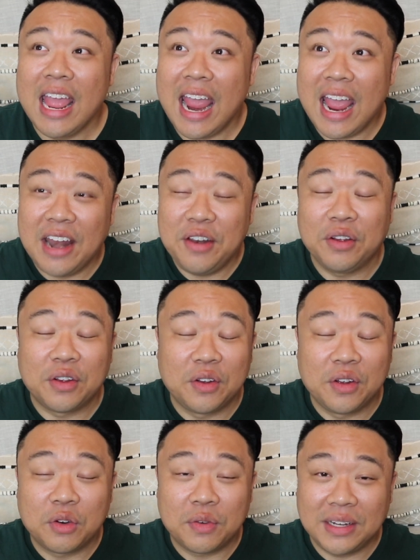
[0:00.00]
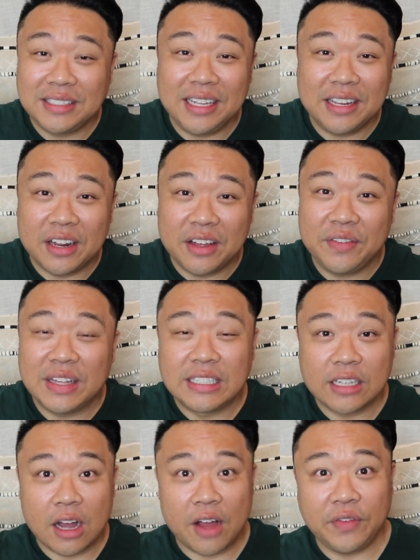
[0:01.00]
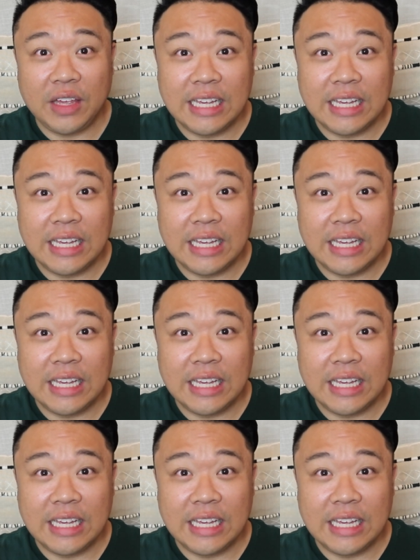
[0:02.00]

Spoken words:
and crazy enough, it's the coffee